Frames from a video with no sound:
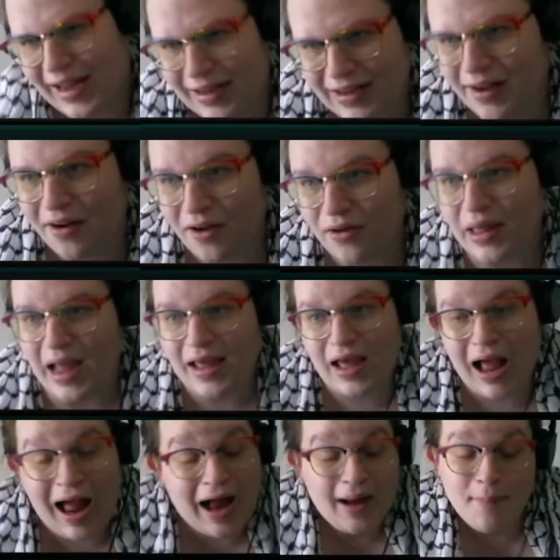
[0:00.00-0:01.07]
You know,
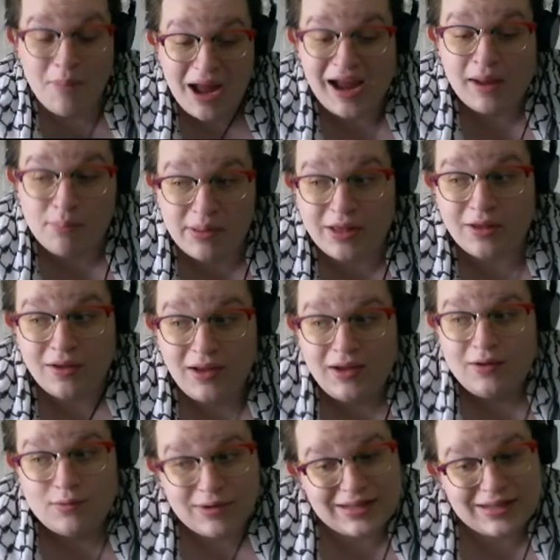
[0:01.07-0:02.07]
I'm happy with